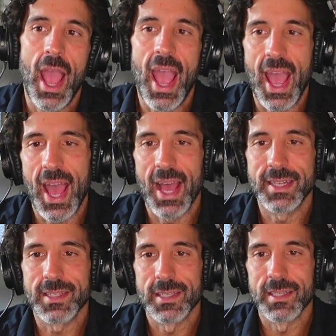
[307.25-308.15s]

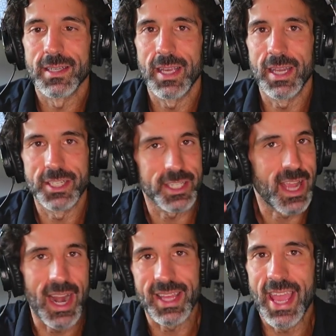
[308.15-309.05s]
And it just
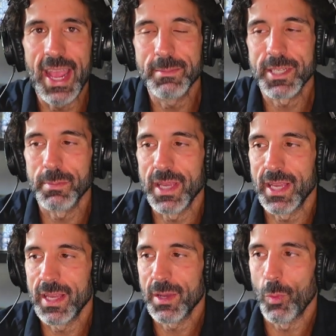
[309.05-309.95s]
kind of came to
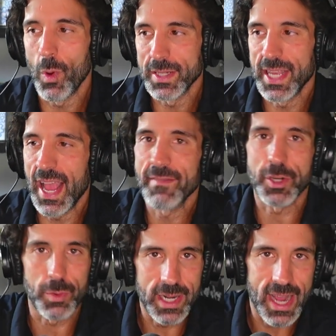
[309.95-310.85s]
me one day
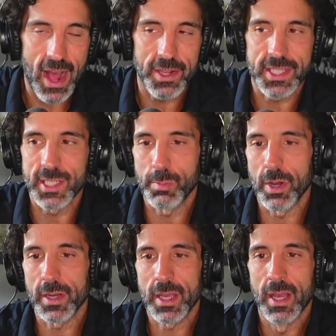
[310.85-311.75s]
after reading Allison's
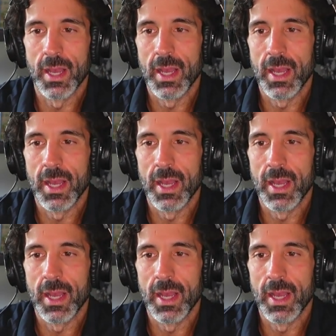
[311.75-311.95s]
book.